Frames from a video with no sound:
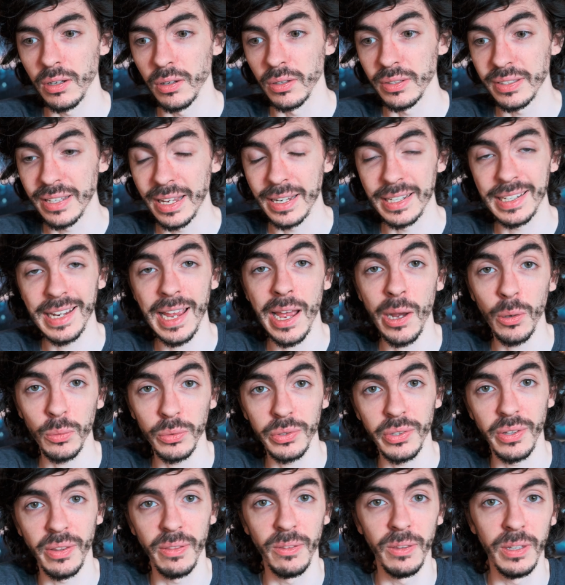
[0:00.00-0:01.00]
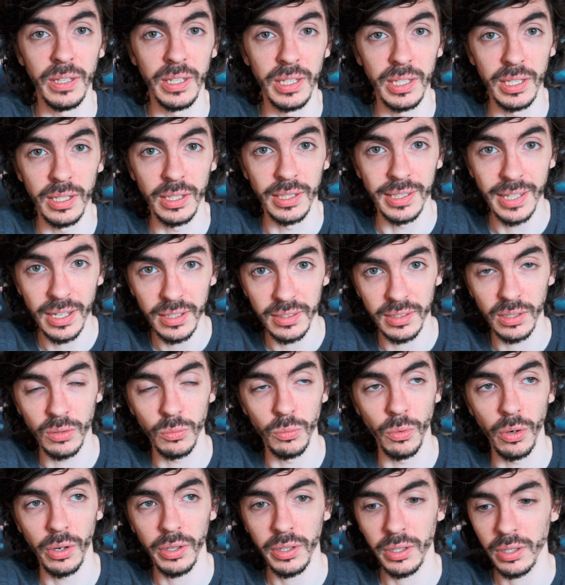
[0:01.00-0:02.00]
take out the
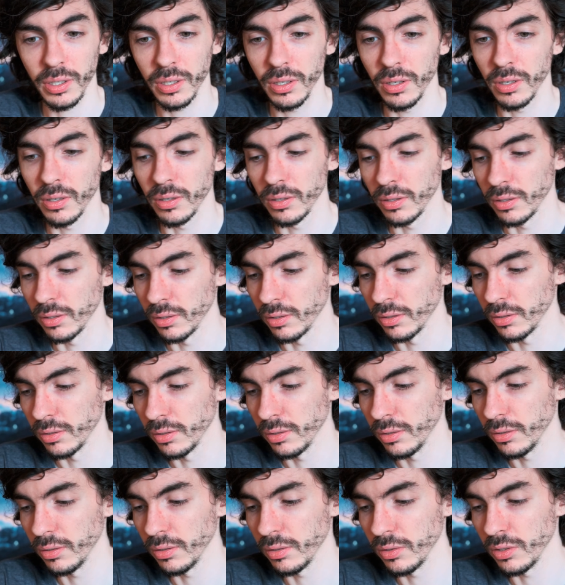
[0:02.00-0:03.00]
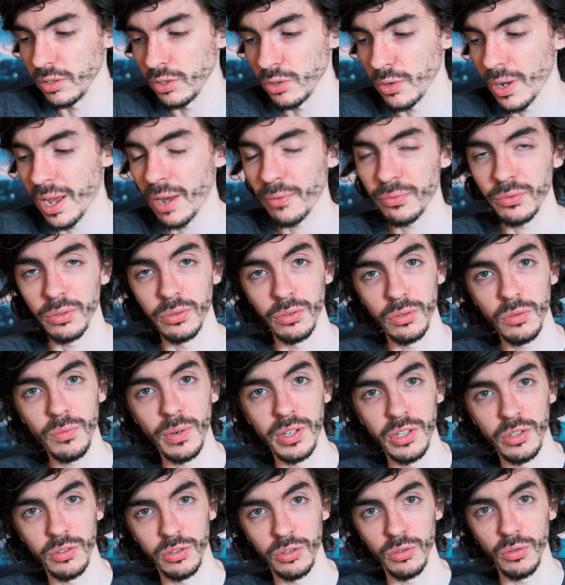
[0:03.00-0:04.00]
guessing work you have to do
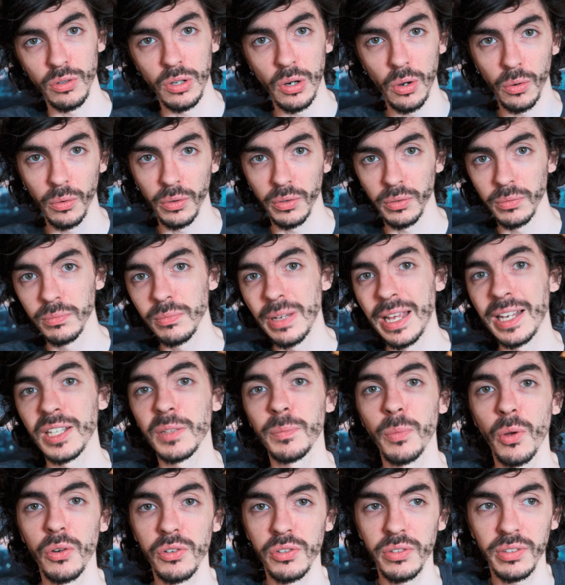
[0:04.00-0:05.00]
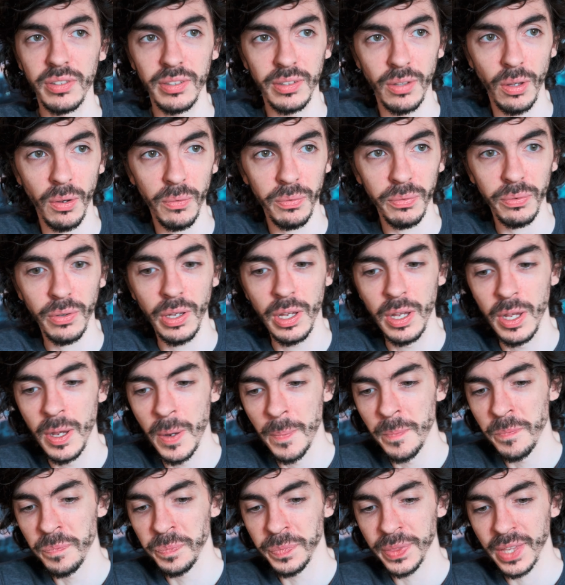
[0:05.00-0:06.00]
when you do long exposure stuff.
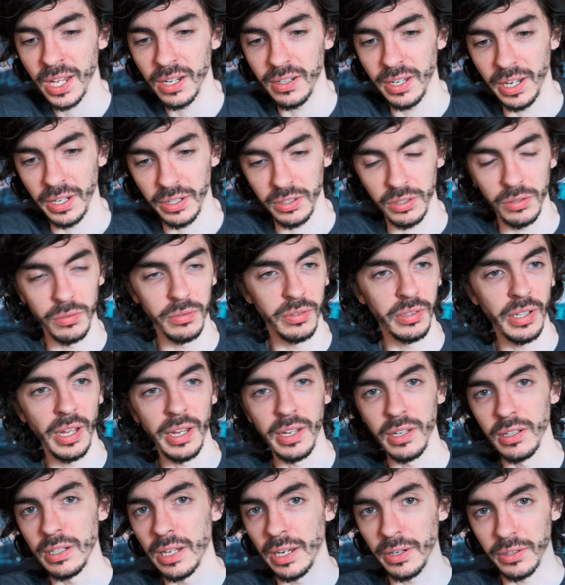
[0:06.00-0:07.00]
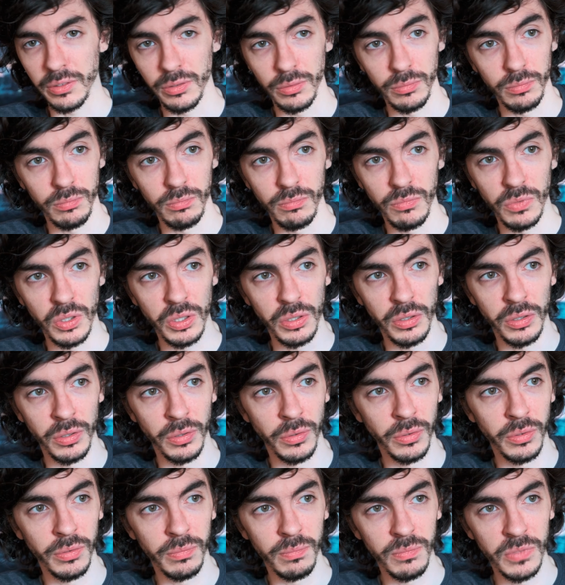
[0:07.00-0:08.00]
Like you say, like
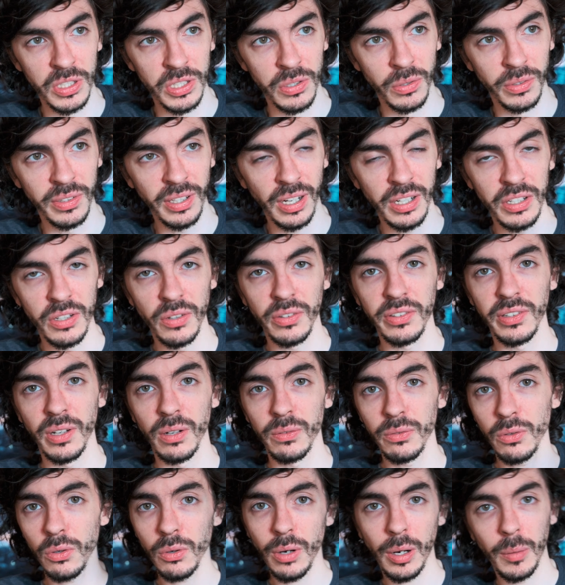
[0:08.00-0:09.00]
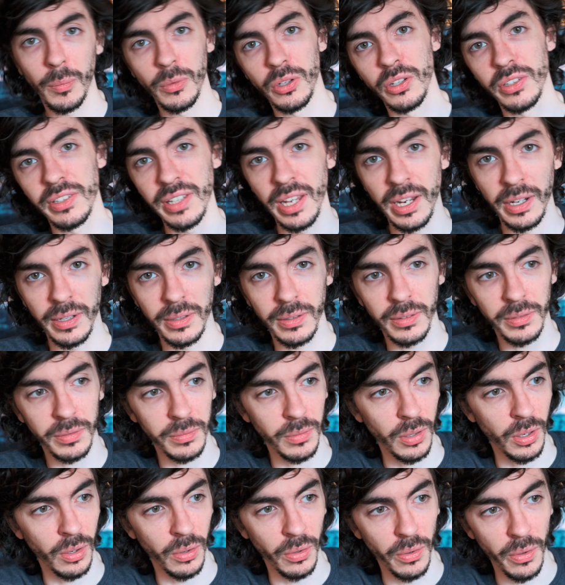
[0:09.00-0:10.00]
you tell yourself, oh, I'm going to take
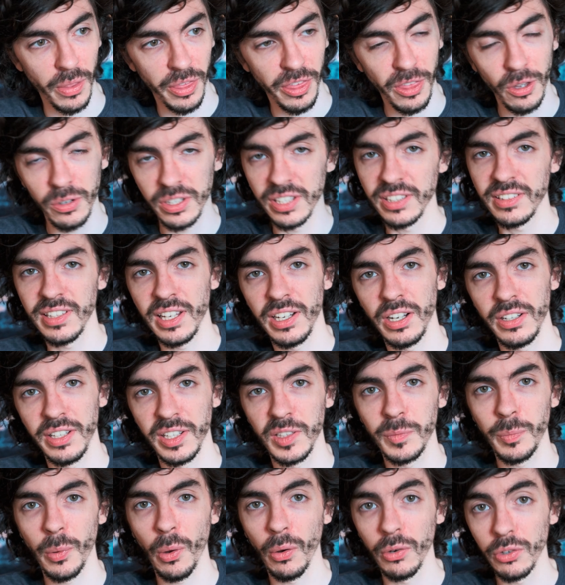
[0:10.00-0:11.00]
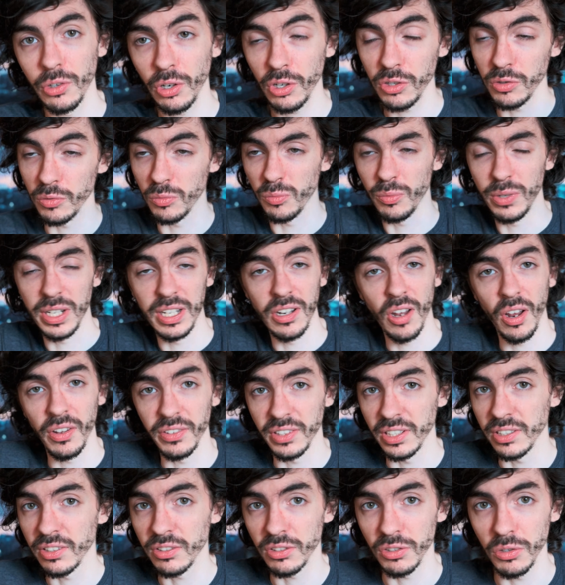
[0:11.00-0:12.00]
a 30-second exposure. You
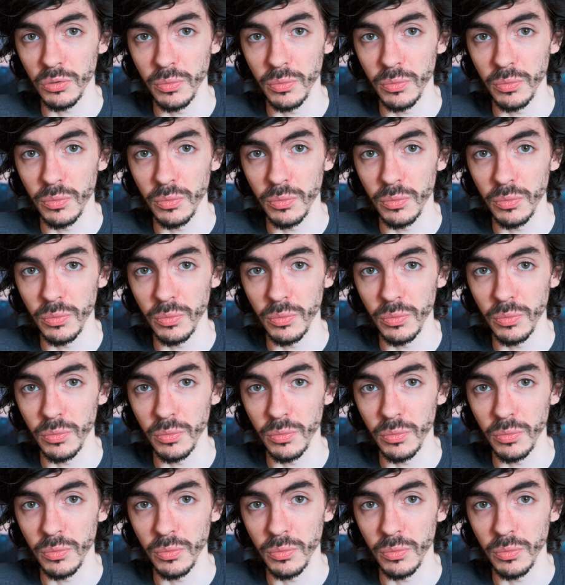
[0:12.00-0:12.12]
realize it's